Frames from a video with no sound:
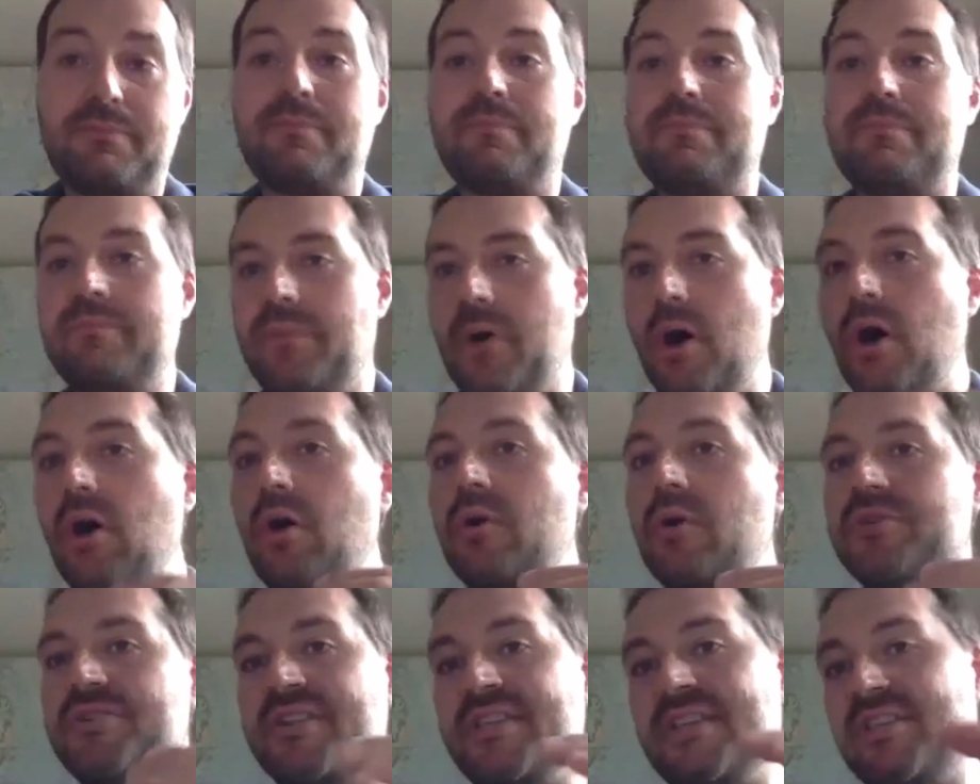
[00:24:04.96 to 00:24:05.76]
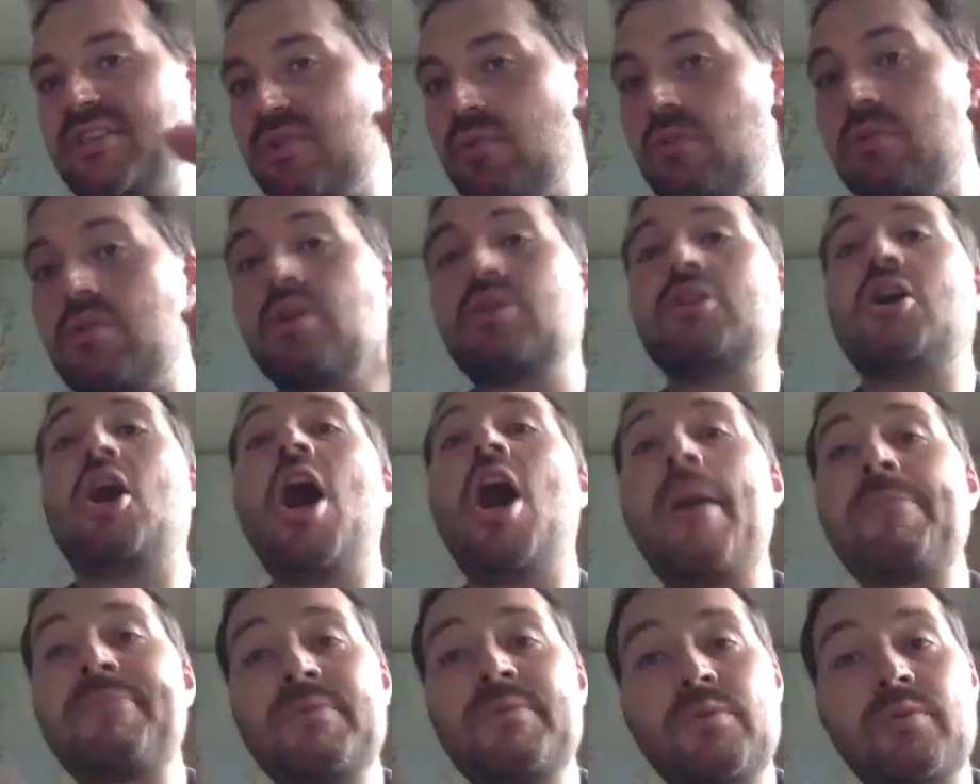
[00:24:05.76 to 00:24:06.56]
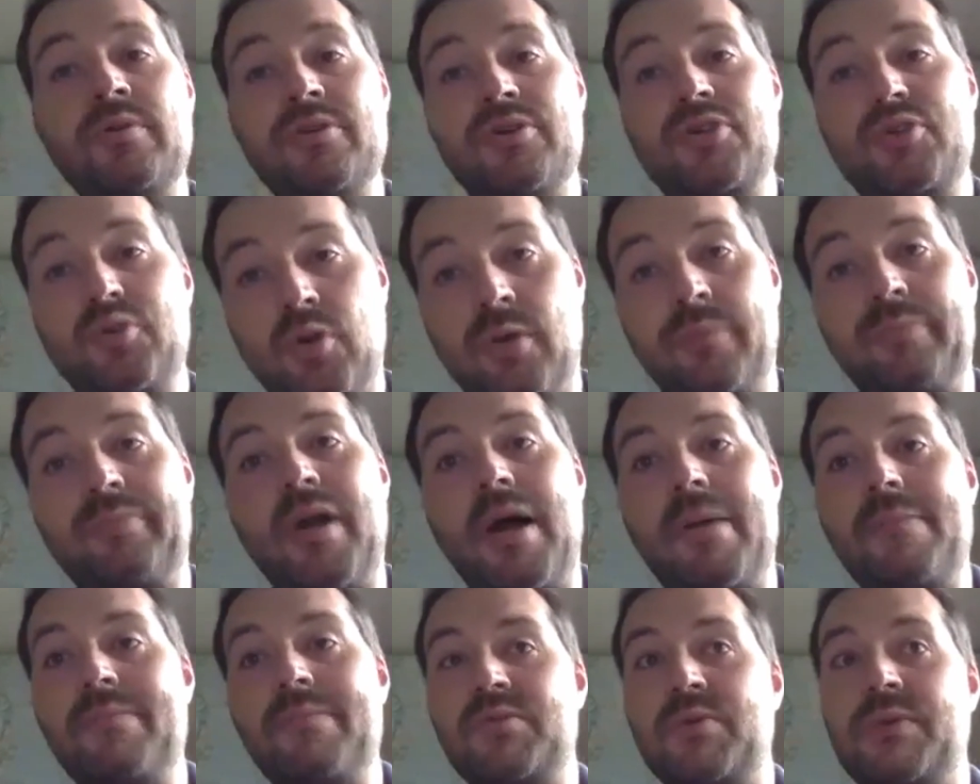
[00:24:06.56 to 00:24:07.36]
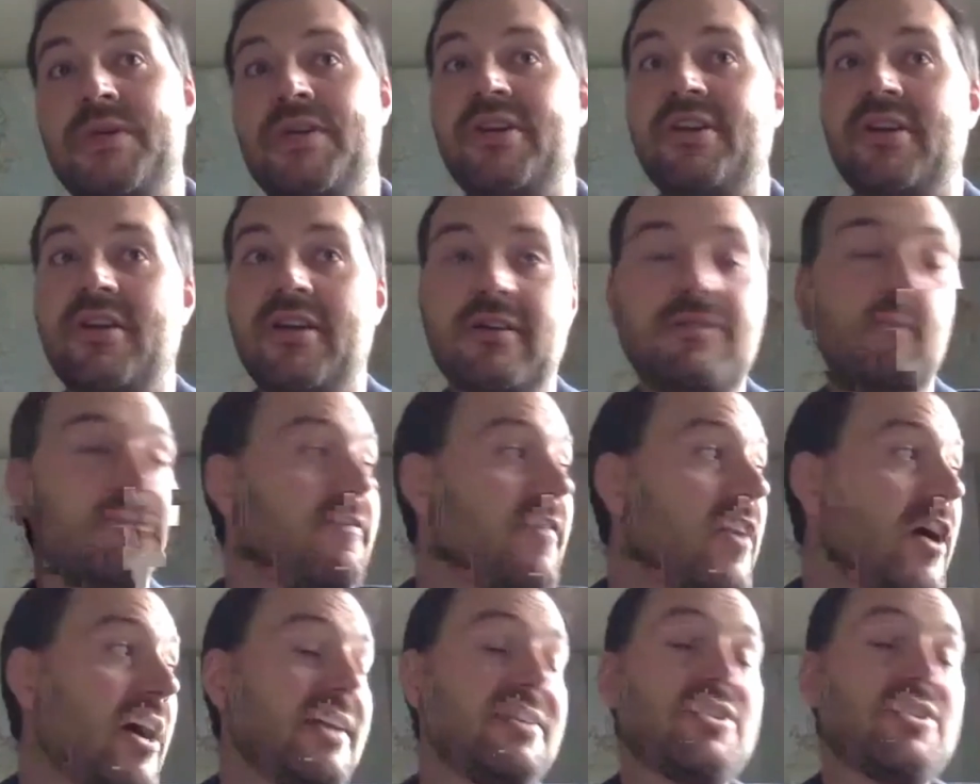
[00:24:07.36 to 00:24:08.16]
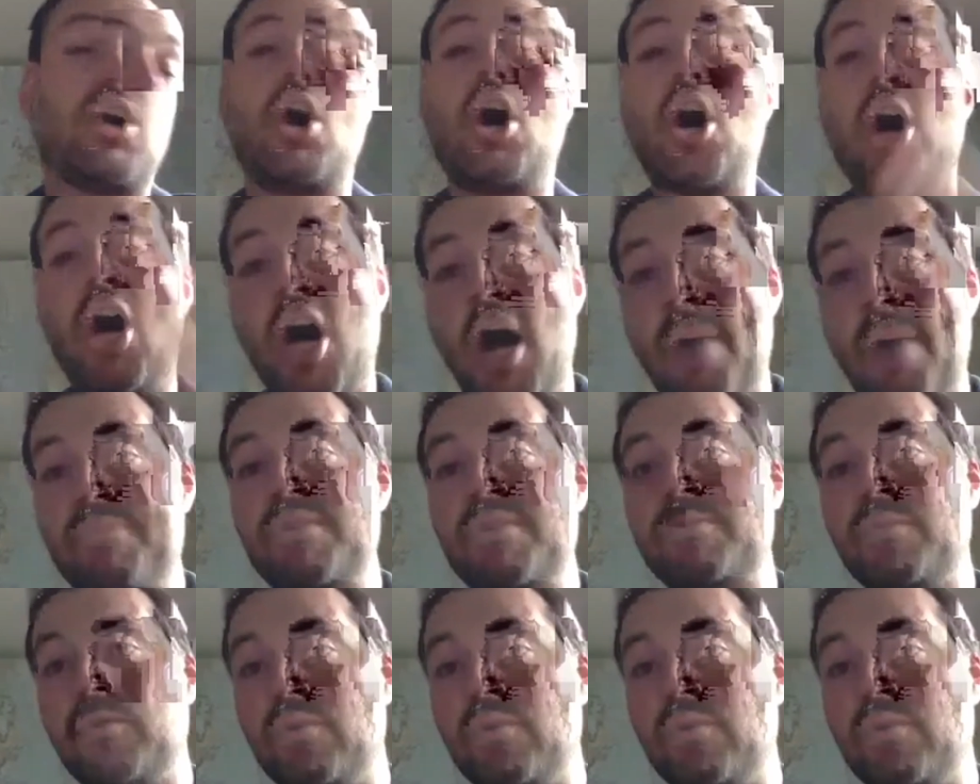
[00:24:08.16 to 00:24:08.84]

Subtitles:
pose these so-called optimal control problems where you can find optimal